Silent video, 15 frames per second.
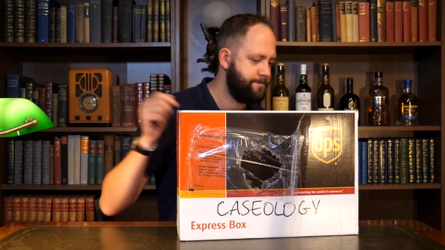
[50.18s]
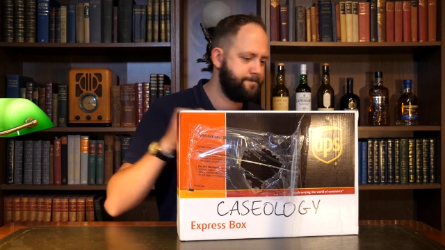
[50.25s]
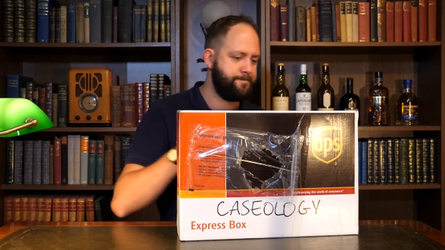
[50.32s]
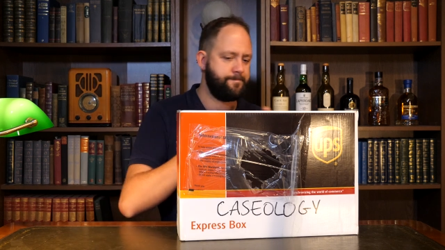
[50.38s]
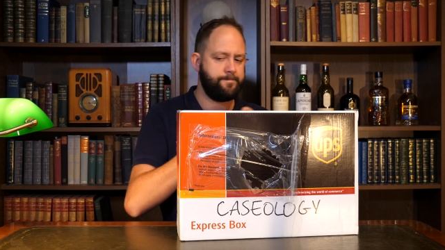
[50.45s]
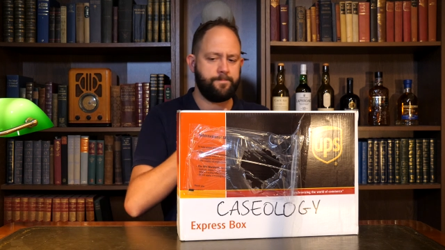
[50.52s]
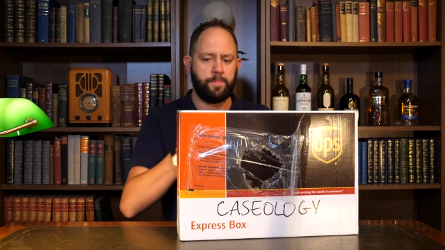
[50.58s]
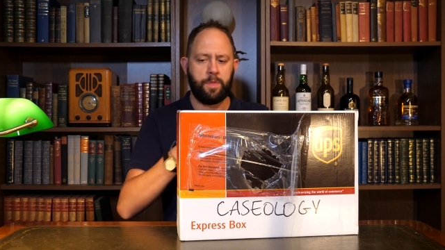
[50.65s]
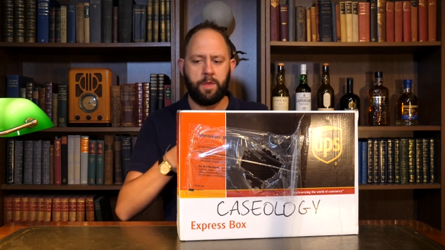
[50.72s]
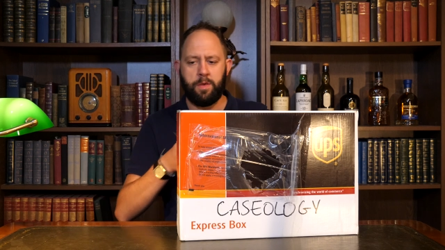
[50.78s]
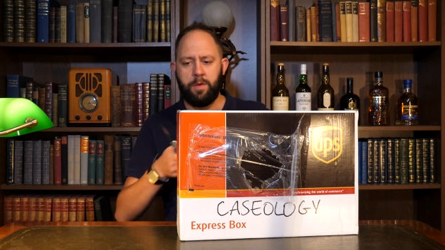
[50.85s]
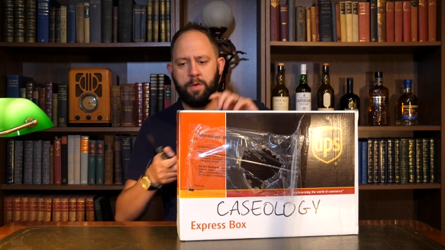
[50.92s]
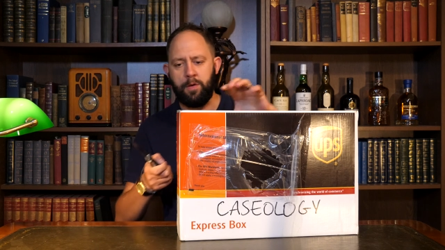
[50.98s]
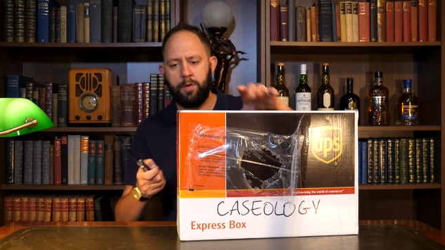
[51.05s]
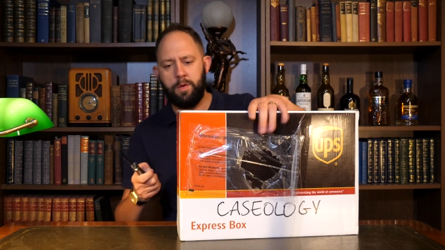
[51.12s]

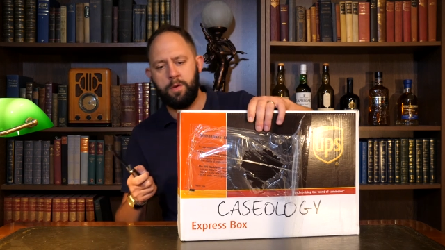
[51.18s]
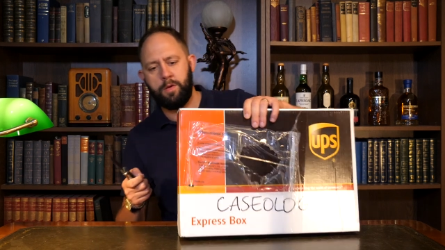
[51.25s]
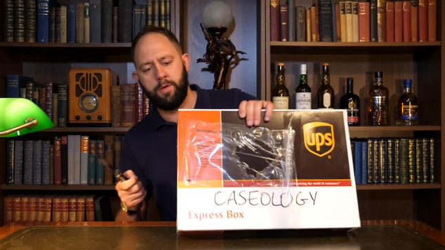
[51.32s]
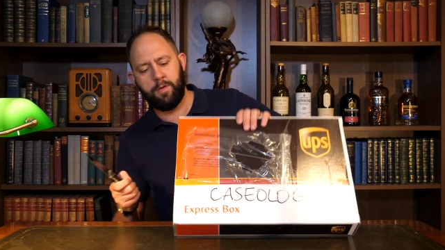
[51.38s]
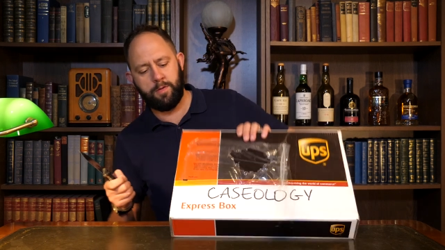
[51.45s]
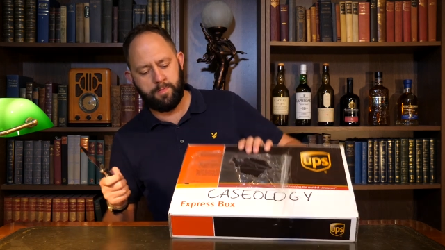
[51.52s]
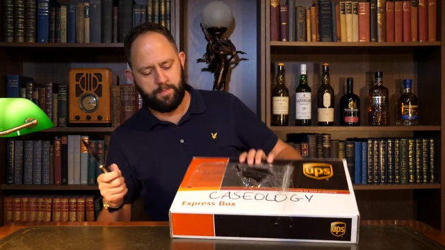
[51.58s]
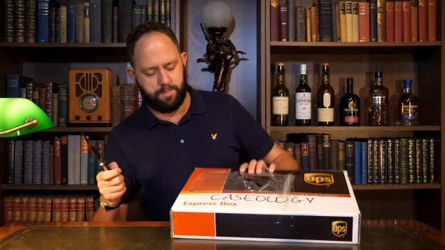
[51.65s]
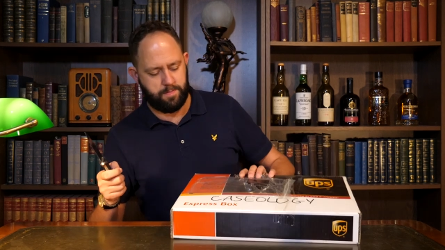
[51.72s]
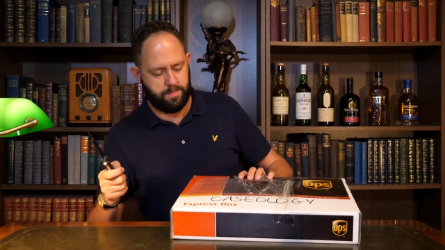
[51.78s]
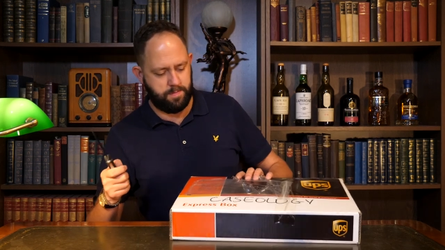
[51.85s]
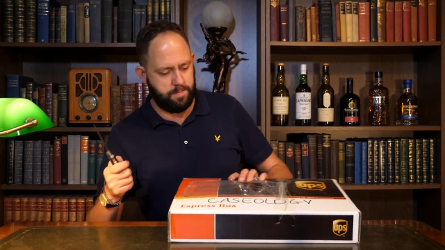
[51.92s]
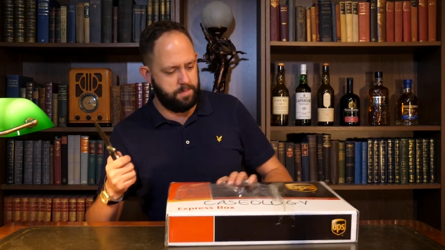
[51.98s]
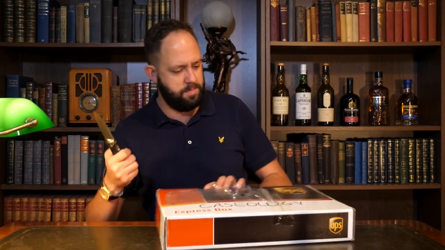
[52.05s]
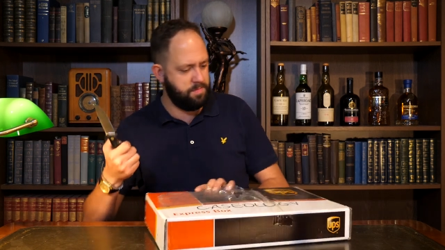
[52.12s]

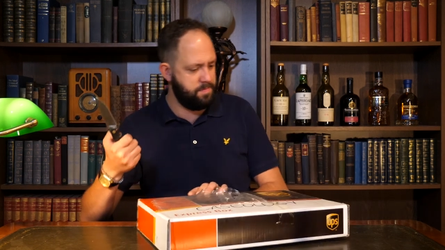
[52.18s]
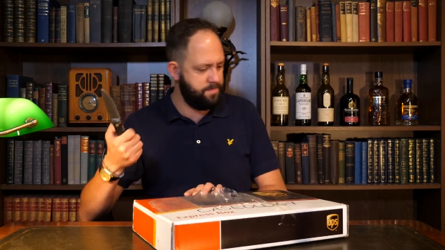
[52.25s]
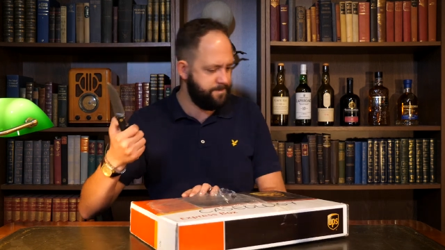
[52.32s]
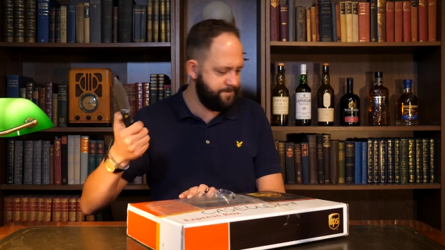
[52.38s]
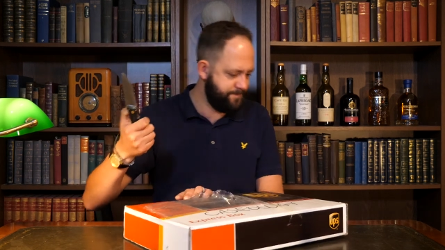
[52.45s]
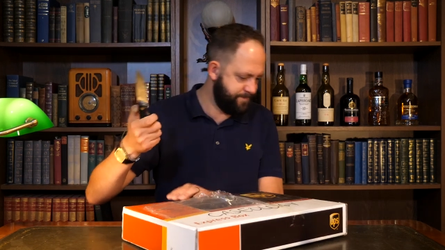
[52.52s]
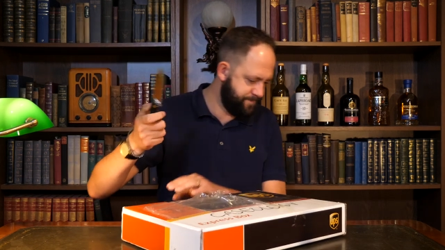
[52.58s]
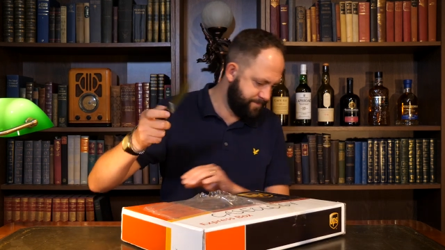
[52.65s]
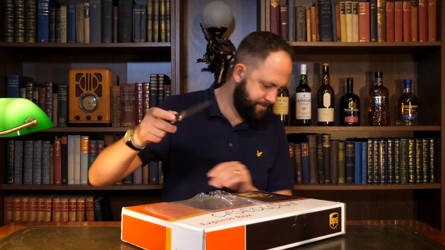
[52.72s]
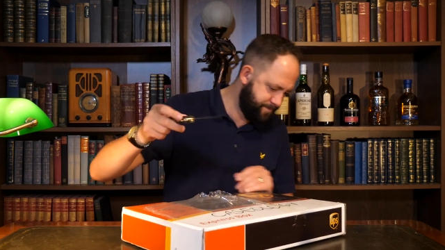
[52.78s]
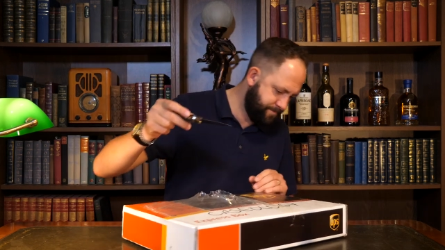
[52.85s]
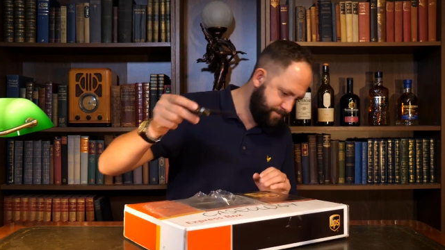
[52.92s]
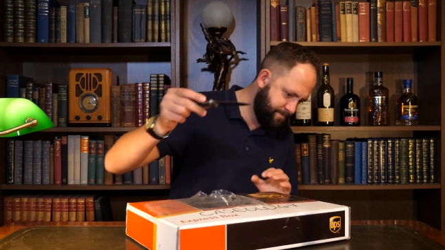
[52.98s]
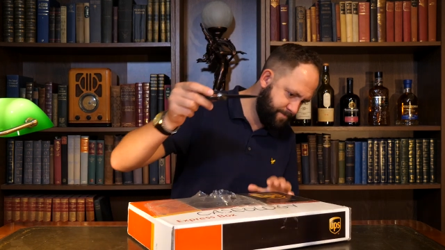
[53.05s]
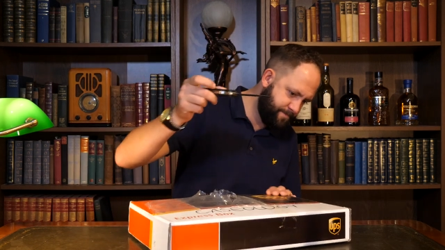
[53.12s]

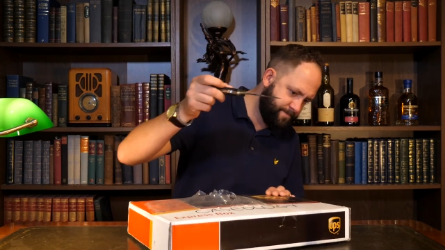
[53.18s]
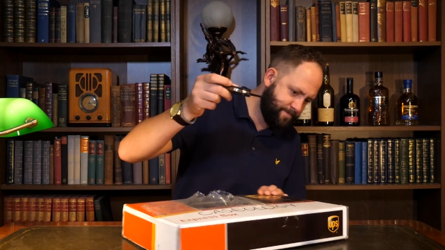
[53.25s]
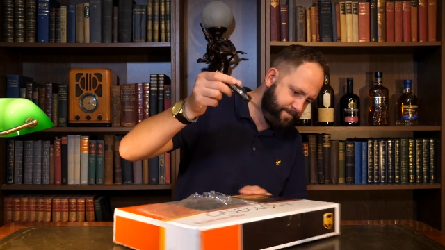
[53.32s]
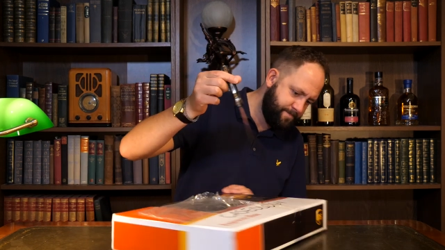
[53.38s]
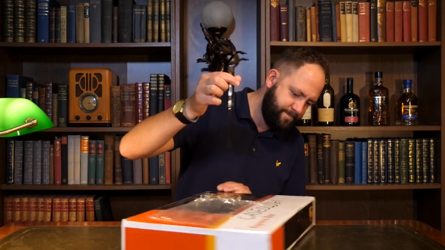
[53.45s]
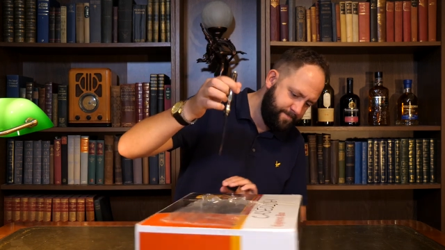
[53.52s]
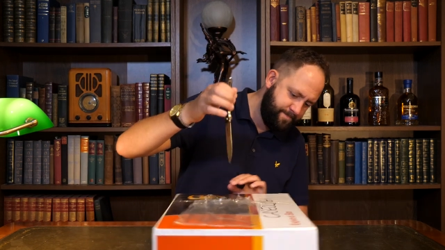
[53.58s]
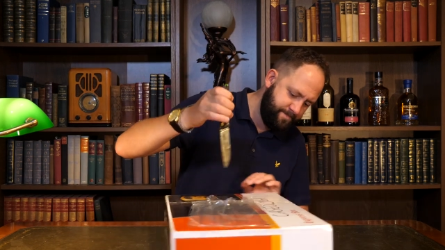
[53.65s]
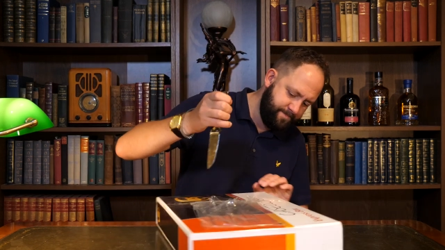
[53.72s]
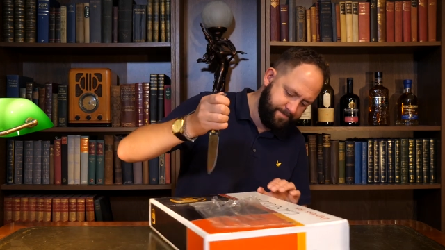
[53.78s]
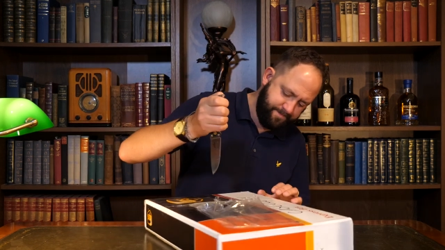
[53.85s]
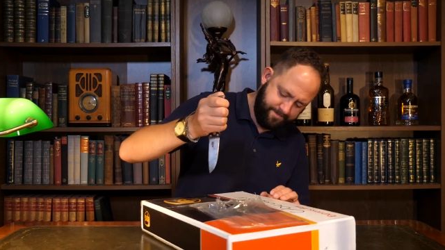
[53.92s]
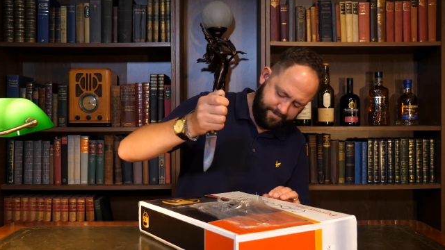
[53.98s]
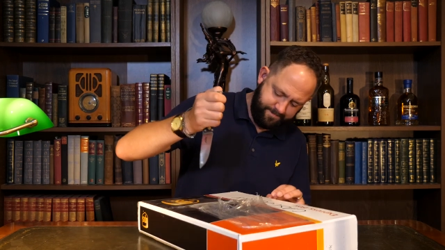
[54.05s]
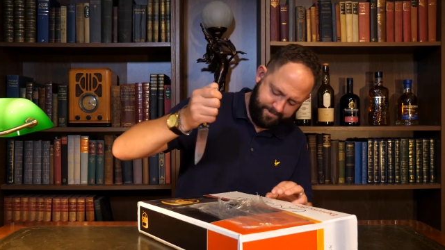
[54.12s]

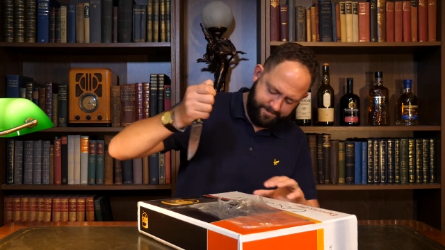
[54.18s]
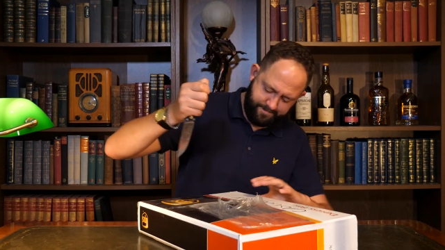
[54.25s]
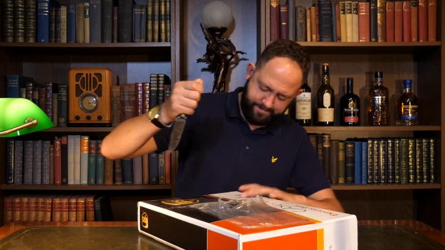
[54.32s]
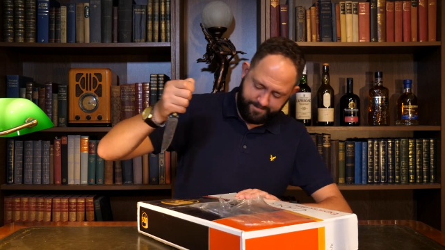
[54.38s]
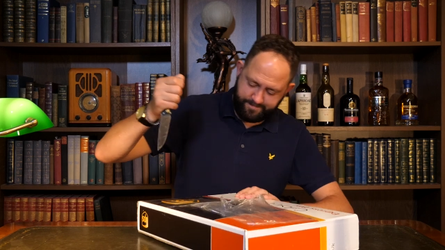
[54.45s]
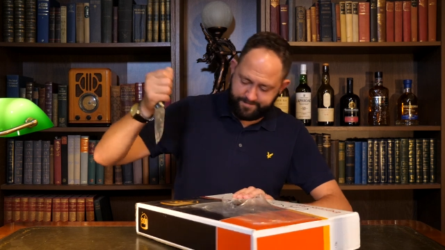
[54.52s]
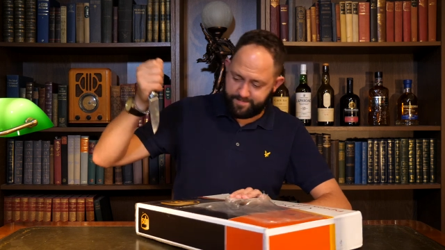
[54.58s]
Nothing is said.